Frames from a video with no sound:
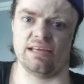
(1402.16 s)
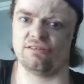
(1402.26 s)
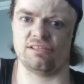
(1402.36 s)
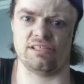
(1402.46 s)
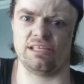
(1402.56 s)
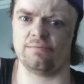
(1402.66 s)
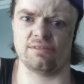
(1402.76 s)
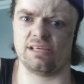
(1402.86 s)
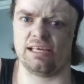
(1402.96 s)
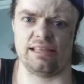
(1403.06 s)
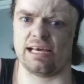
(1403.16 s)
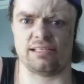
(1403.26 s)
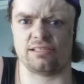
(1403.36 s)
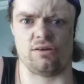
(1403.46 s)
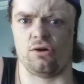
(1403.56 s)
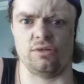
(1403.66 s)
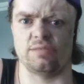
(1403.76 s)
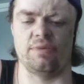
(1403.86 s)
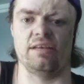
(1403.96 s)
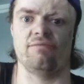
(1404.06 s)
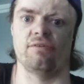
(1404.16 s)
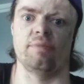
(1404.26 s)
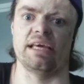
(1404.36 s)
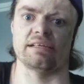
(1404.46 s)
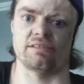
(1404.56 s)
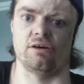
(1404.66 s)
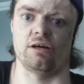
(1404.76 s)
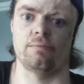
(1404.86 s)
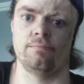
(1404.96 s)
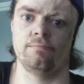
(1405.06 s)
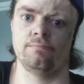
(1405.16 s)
And it just seems like that's all it's been for Pixar.